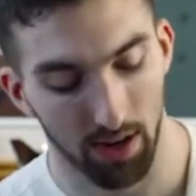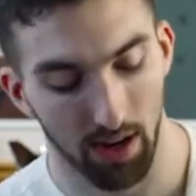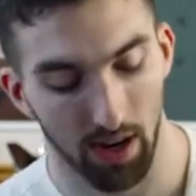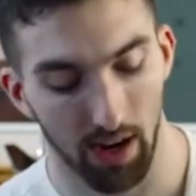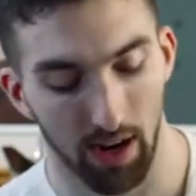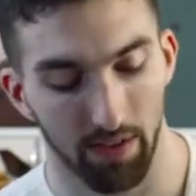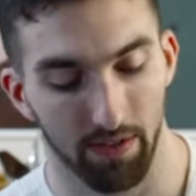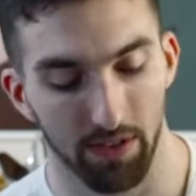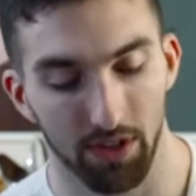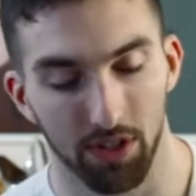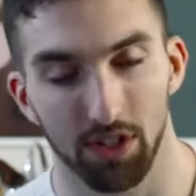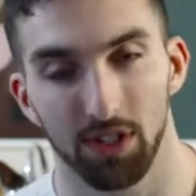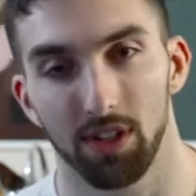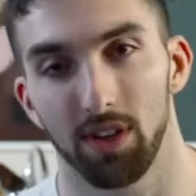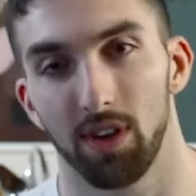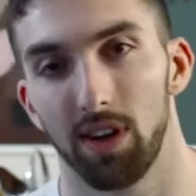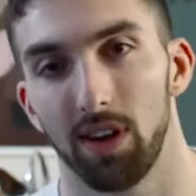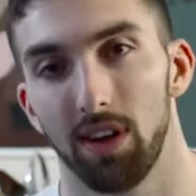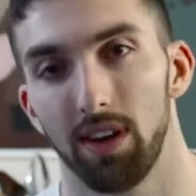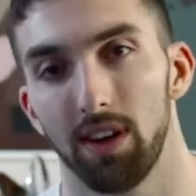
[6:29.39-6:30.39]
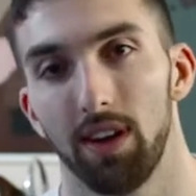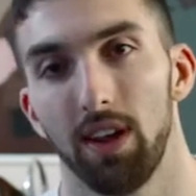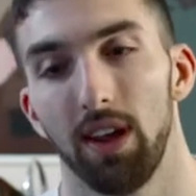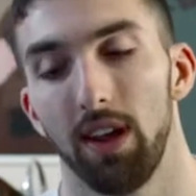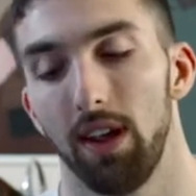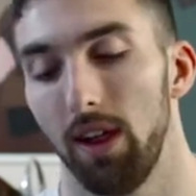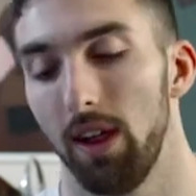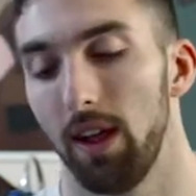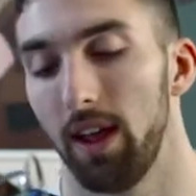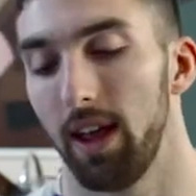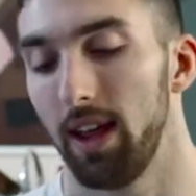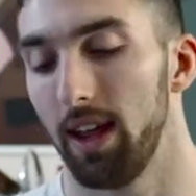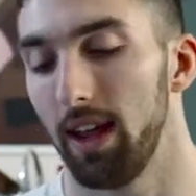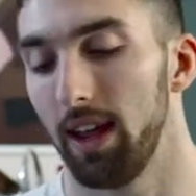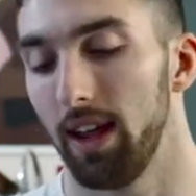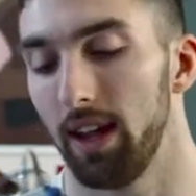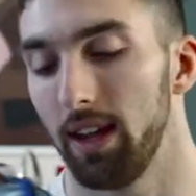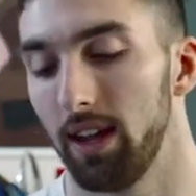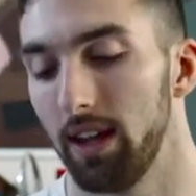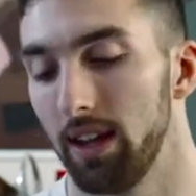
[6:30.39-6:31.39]
I've just got
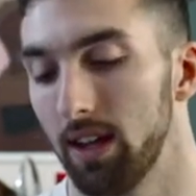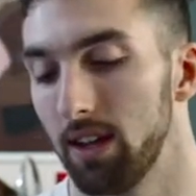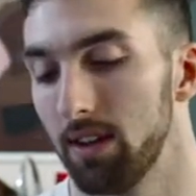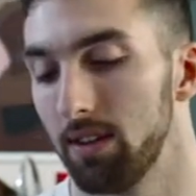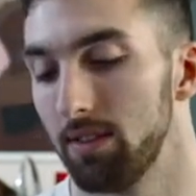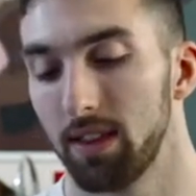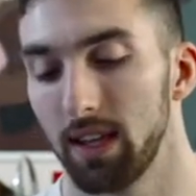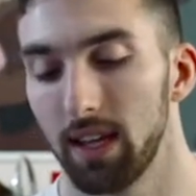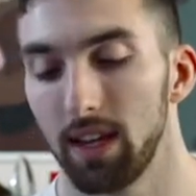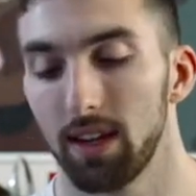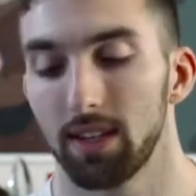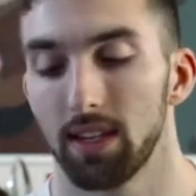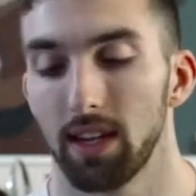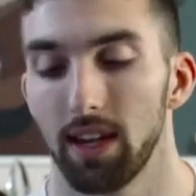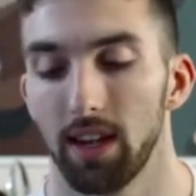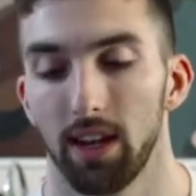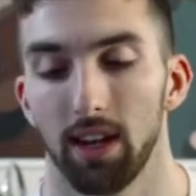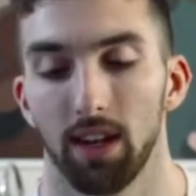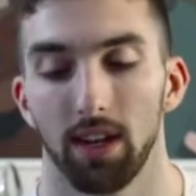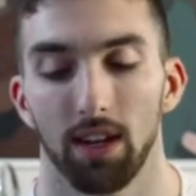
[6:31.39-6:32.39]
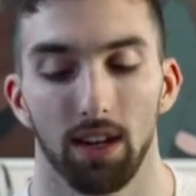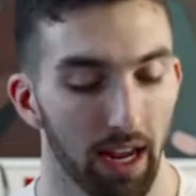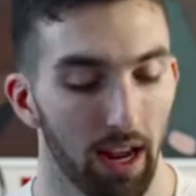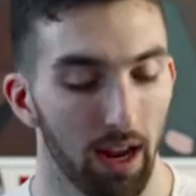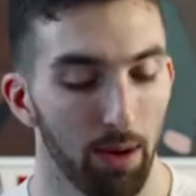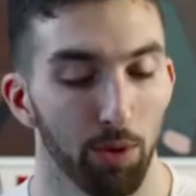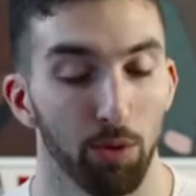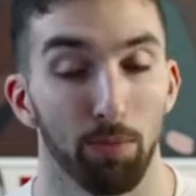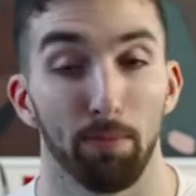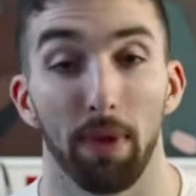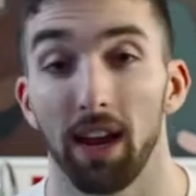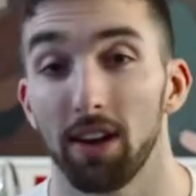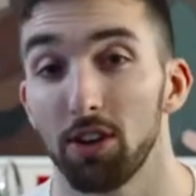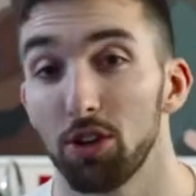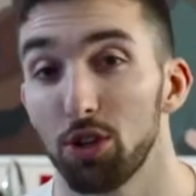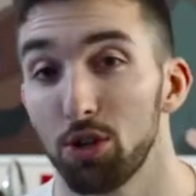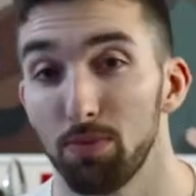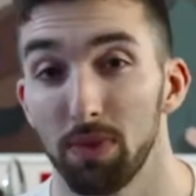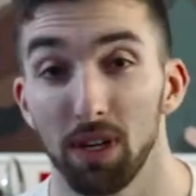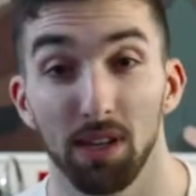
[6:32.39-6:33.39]
a Think Tank cable
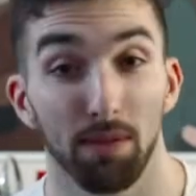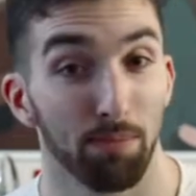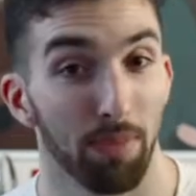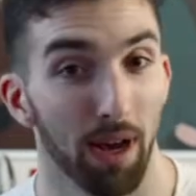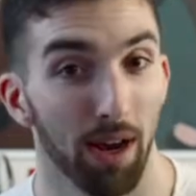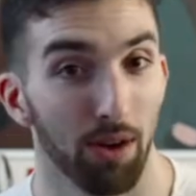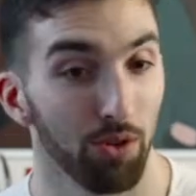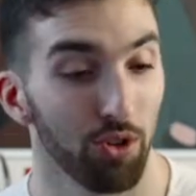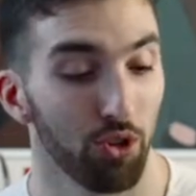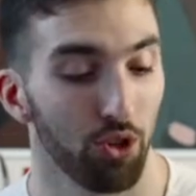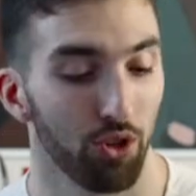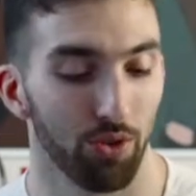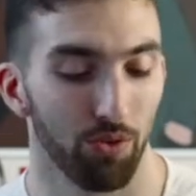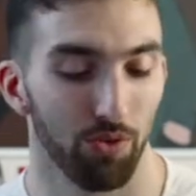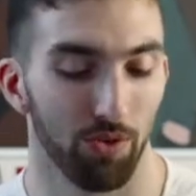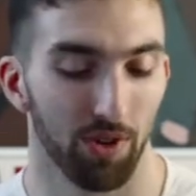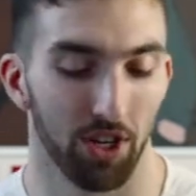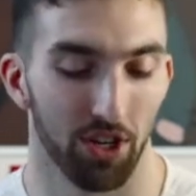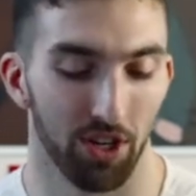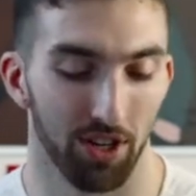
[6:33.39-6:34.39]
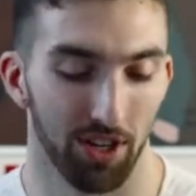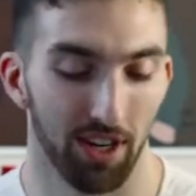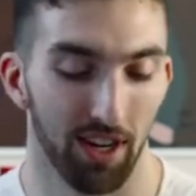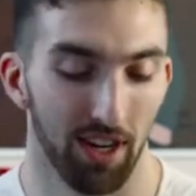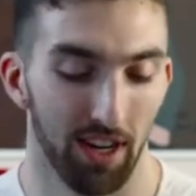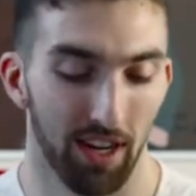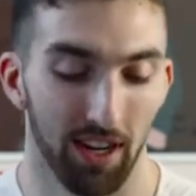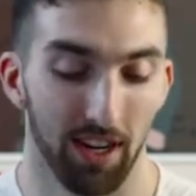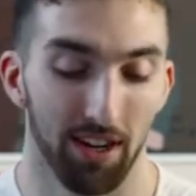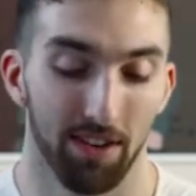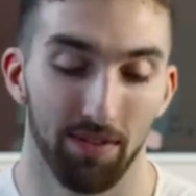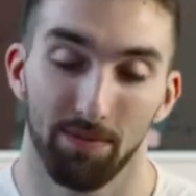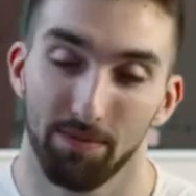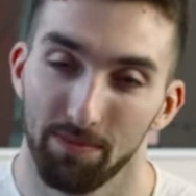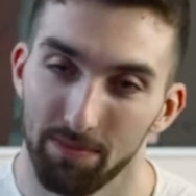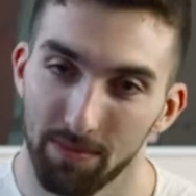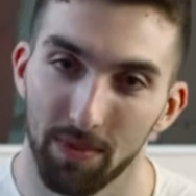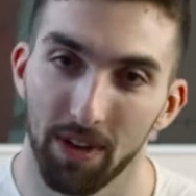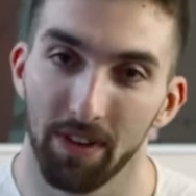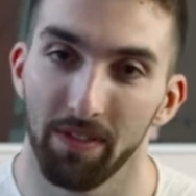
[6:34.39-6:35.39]
management pouch, which
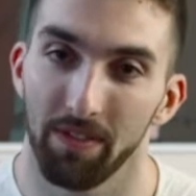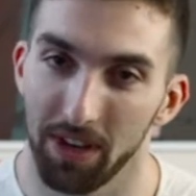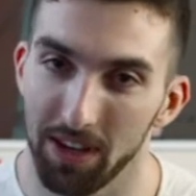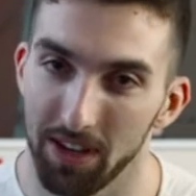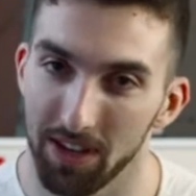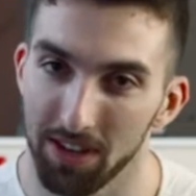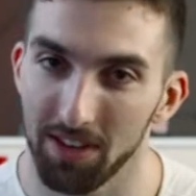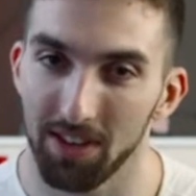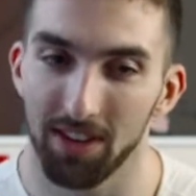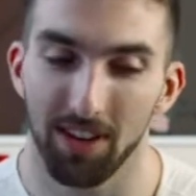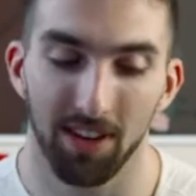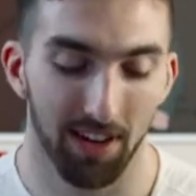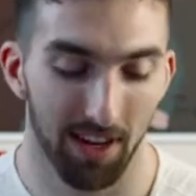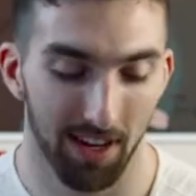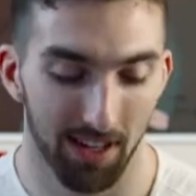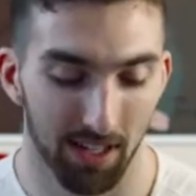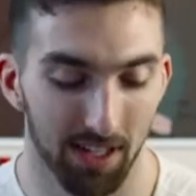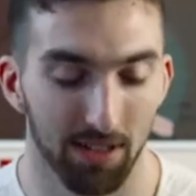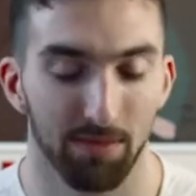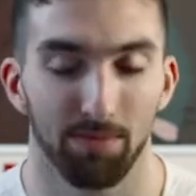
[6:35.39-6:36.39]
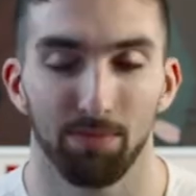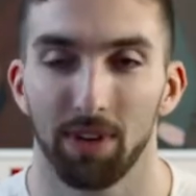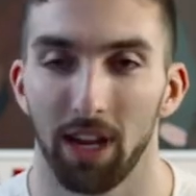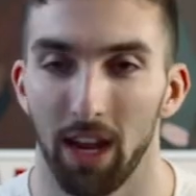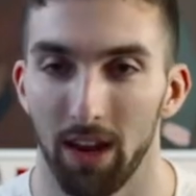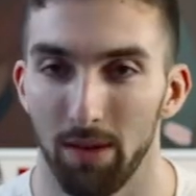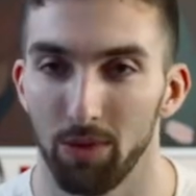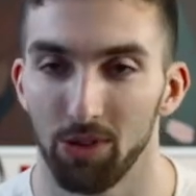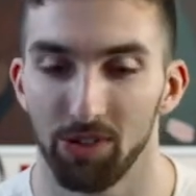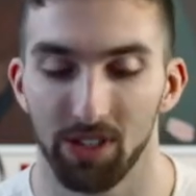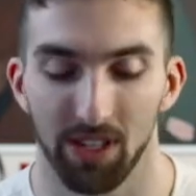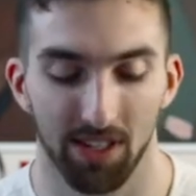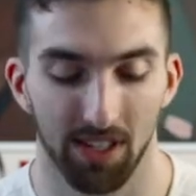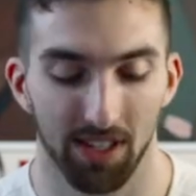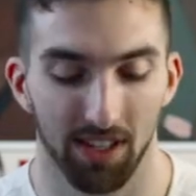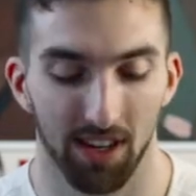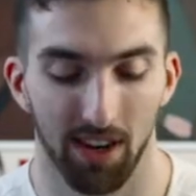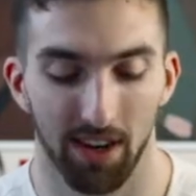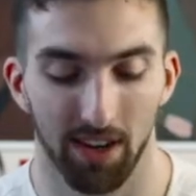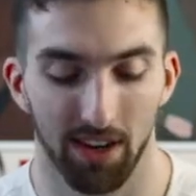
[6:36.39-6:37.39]
conveniently has cables
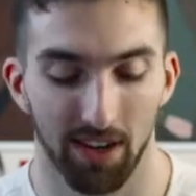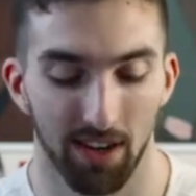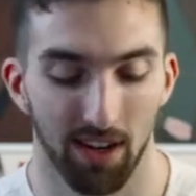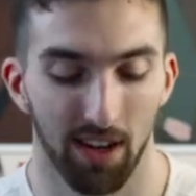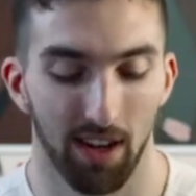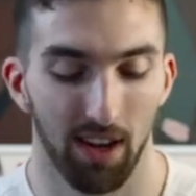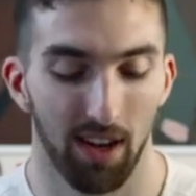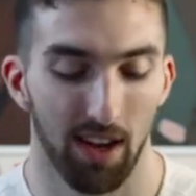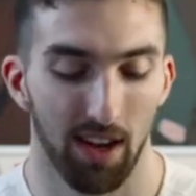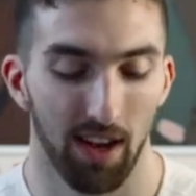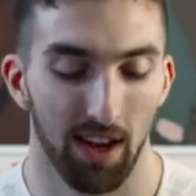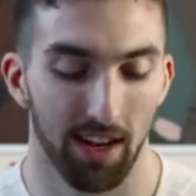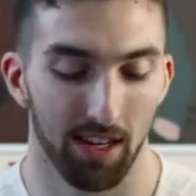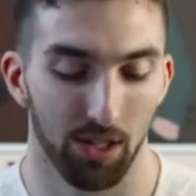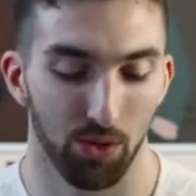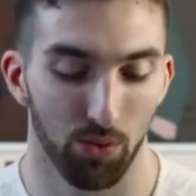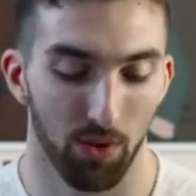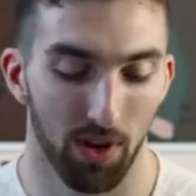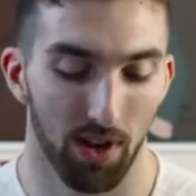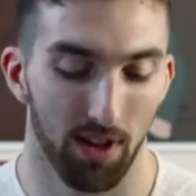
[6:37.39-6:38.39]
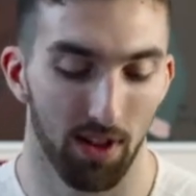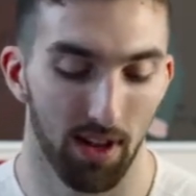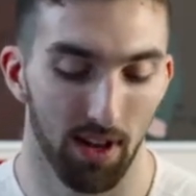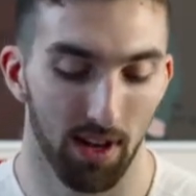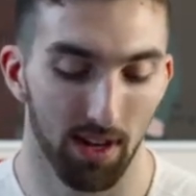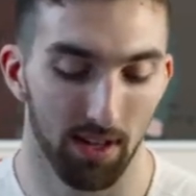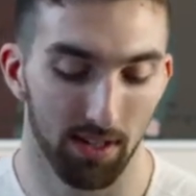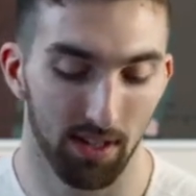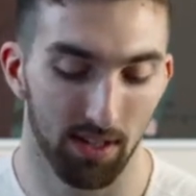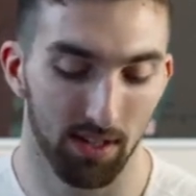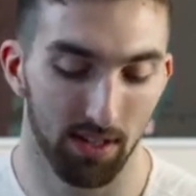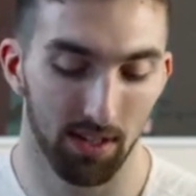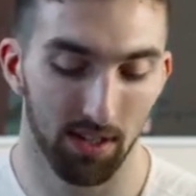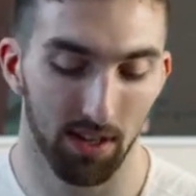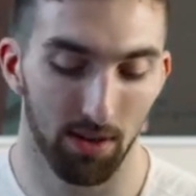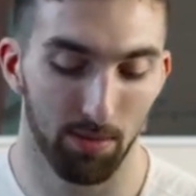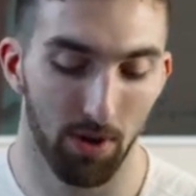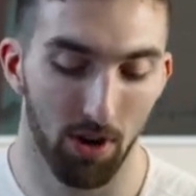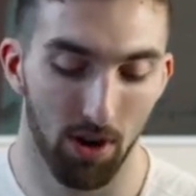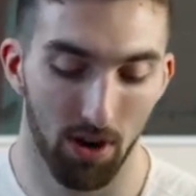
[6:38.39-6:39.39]
inside it, as well as
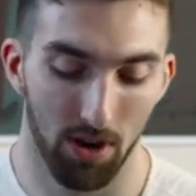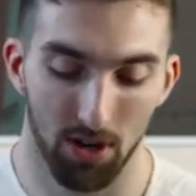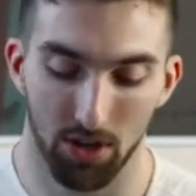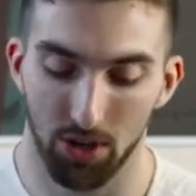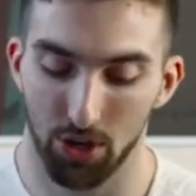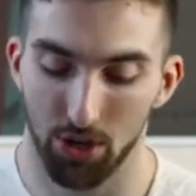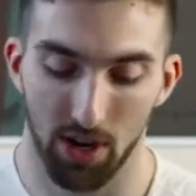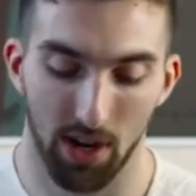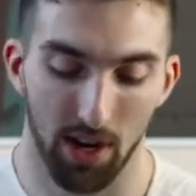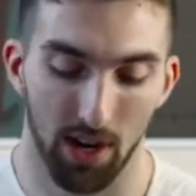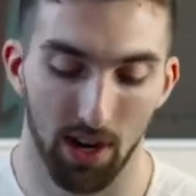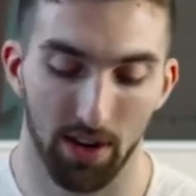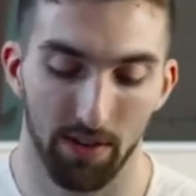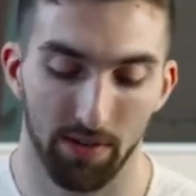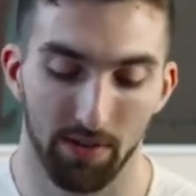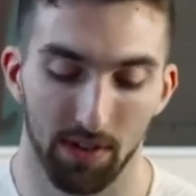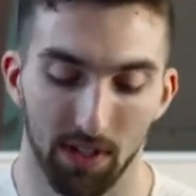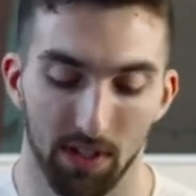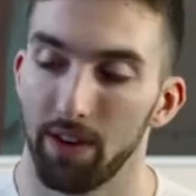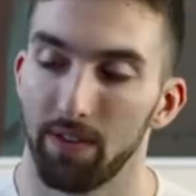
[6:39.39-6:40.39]
some hard drives.